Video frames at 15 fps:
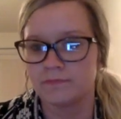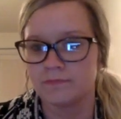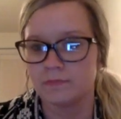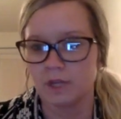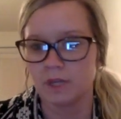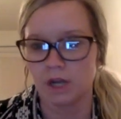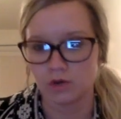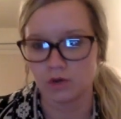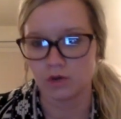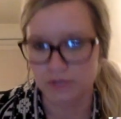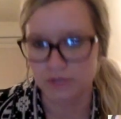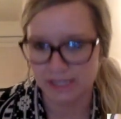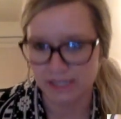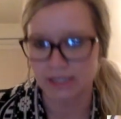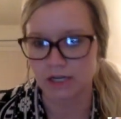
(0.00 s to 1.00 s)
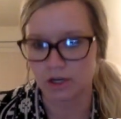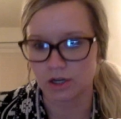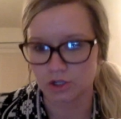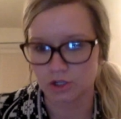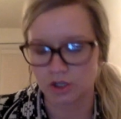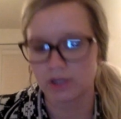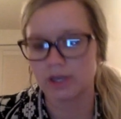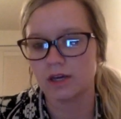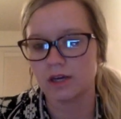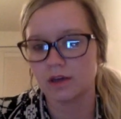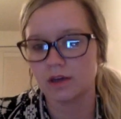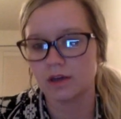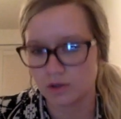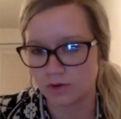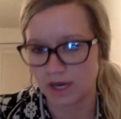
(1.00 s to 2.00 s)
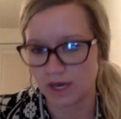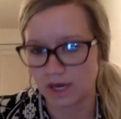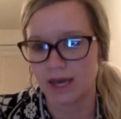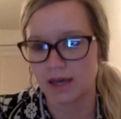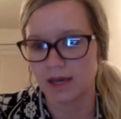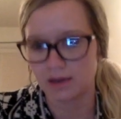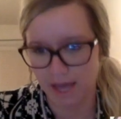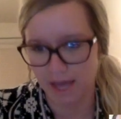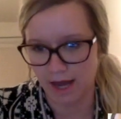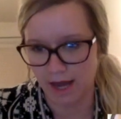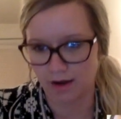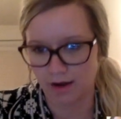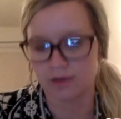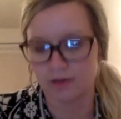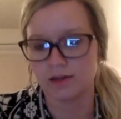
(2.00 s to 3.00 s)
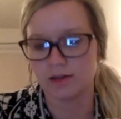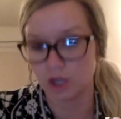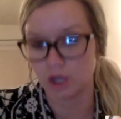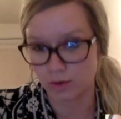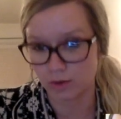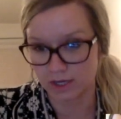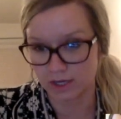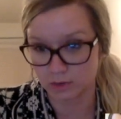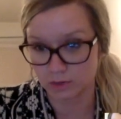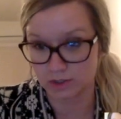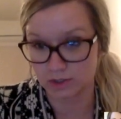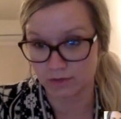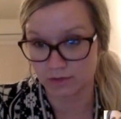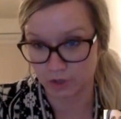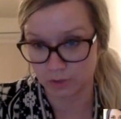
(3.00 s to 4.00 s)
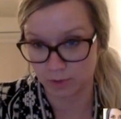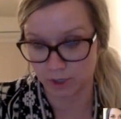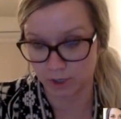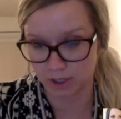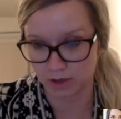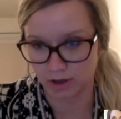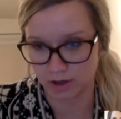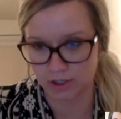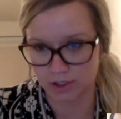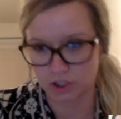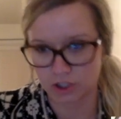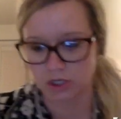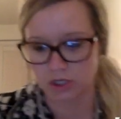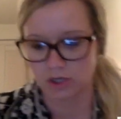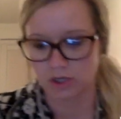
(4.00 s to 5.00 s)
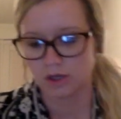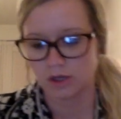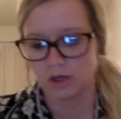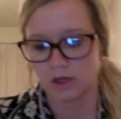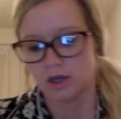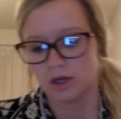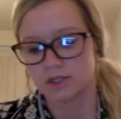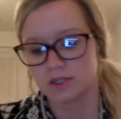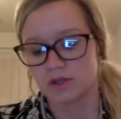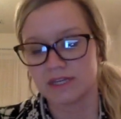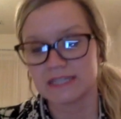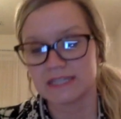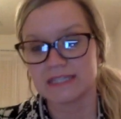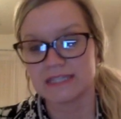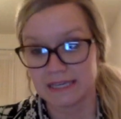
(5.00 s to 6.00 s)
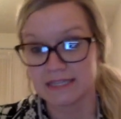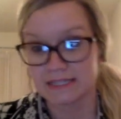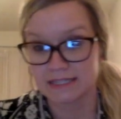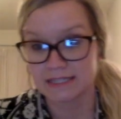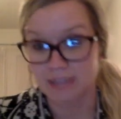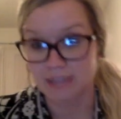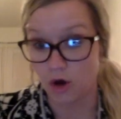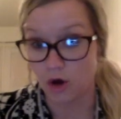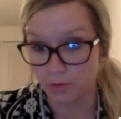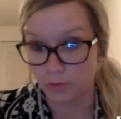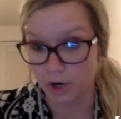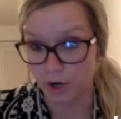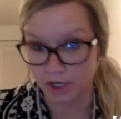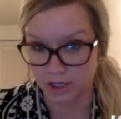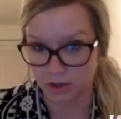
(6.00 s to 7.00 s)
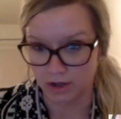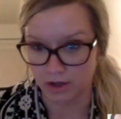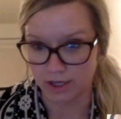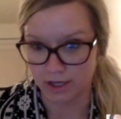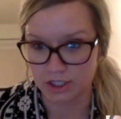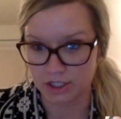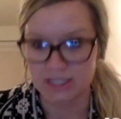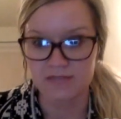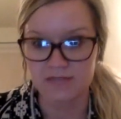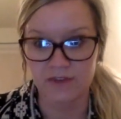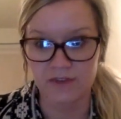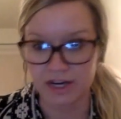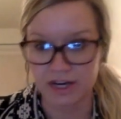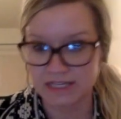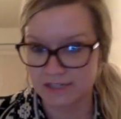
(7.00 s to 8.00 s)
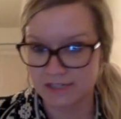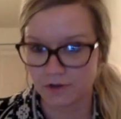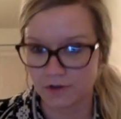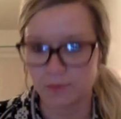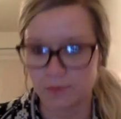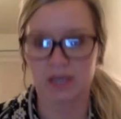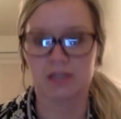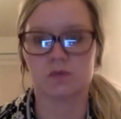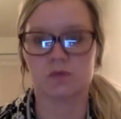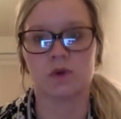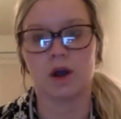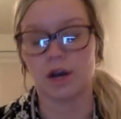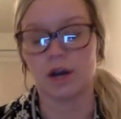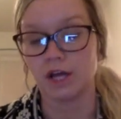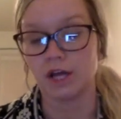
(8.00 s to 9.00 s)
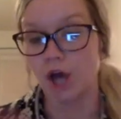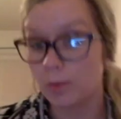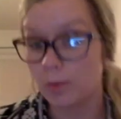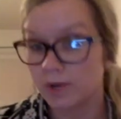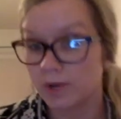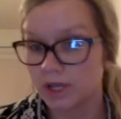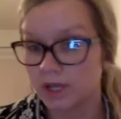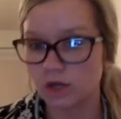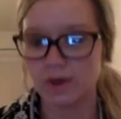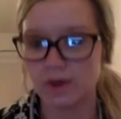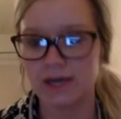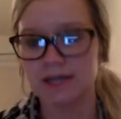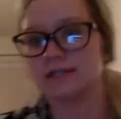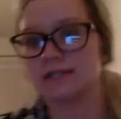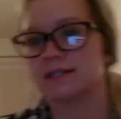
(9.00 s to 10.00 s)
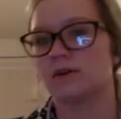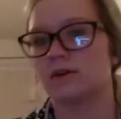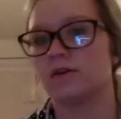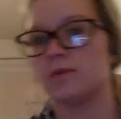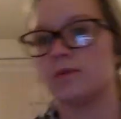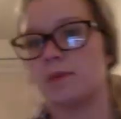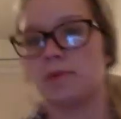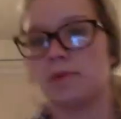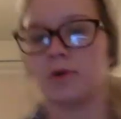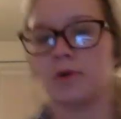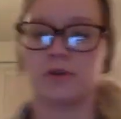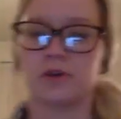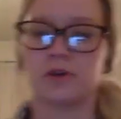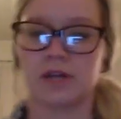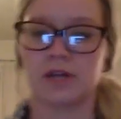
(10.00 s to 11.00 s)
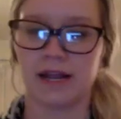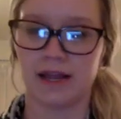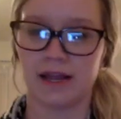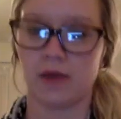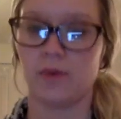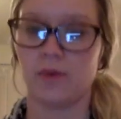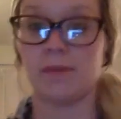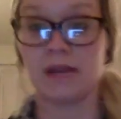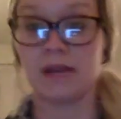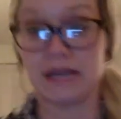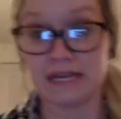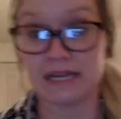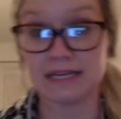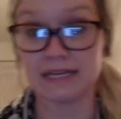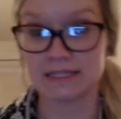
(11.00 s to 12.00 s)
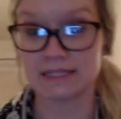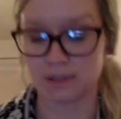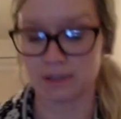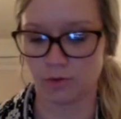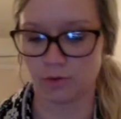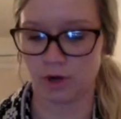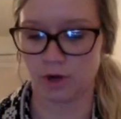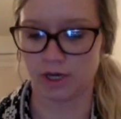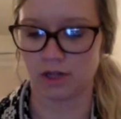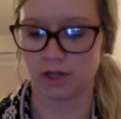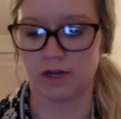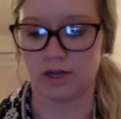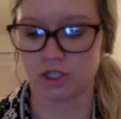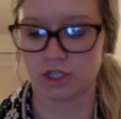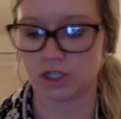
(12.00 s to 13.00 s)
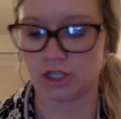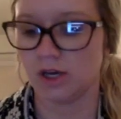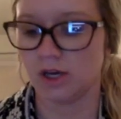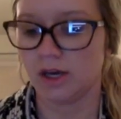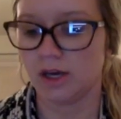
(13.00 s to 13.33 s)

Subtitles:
New Zealand, Australia, UK, Canada, and the US was the first market launch. So this is its own market launch. It's very different because we're already open in the US, so people aren't looking at it that way, but it is its own market launch.